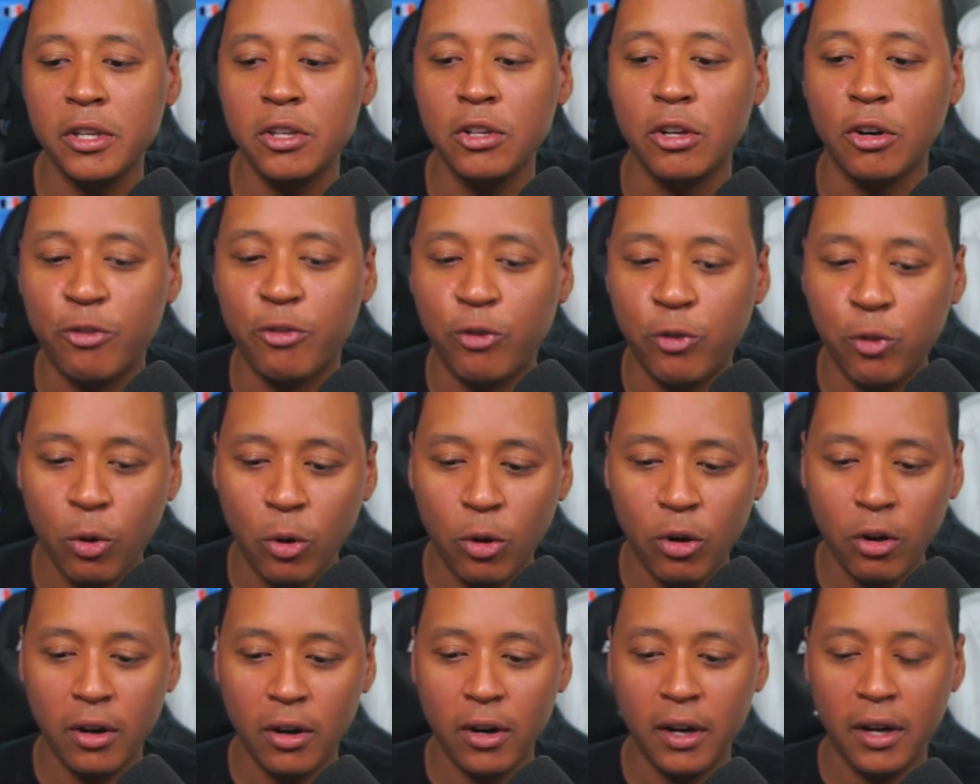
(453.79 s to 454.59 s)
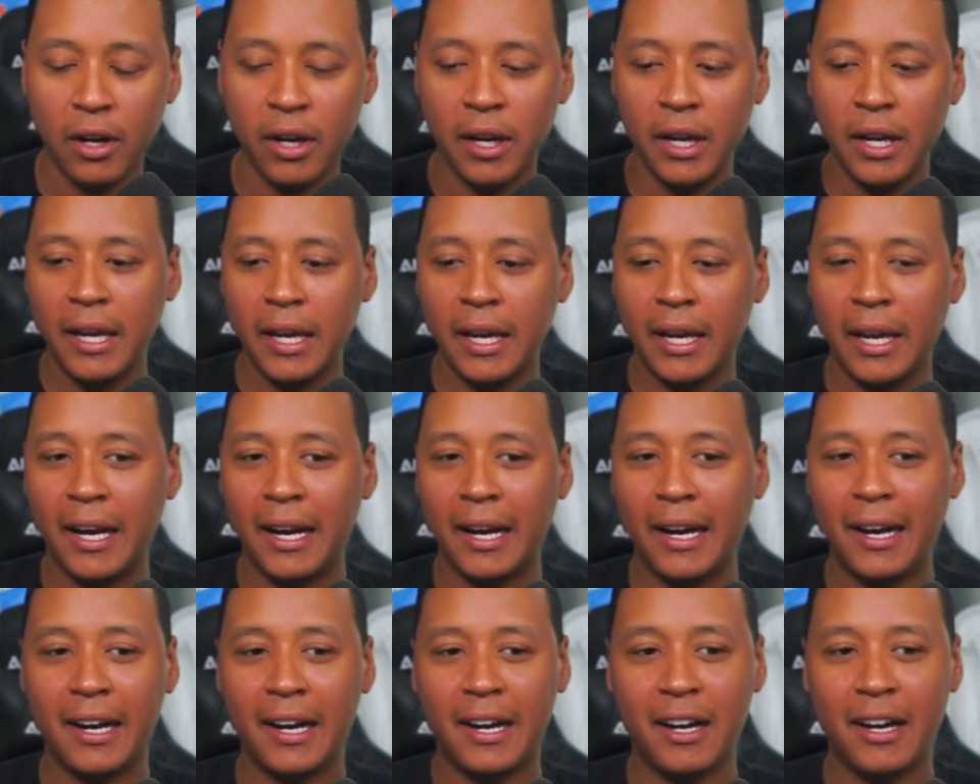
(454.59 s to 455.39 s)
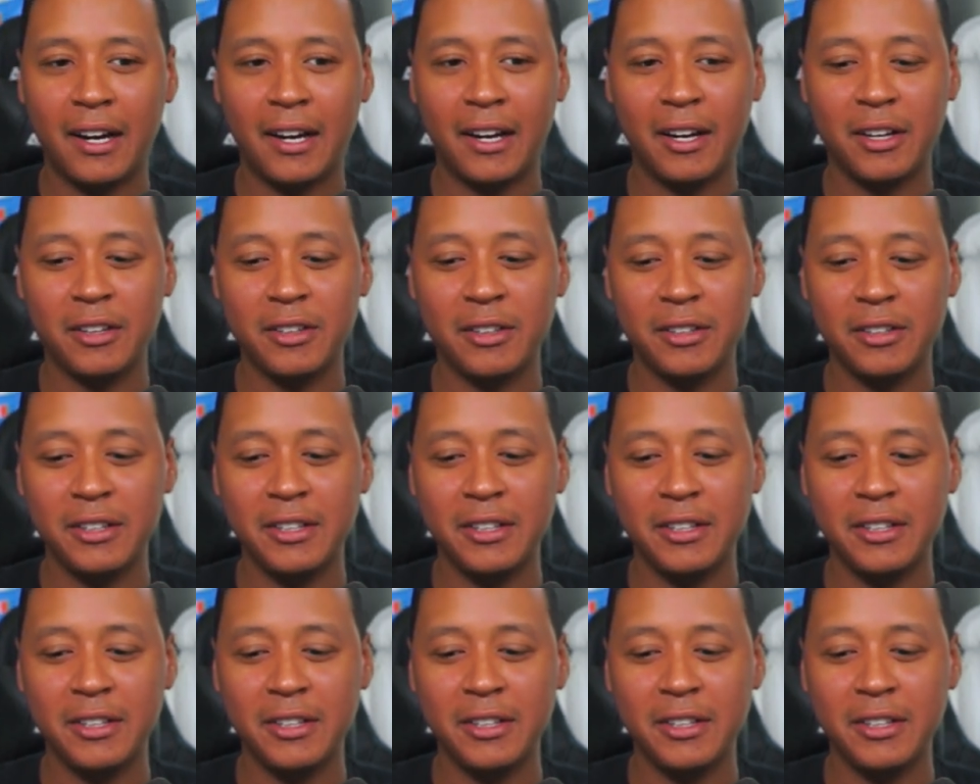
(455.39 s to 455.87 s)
you know, for, uh,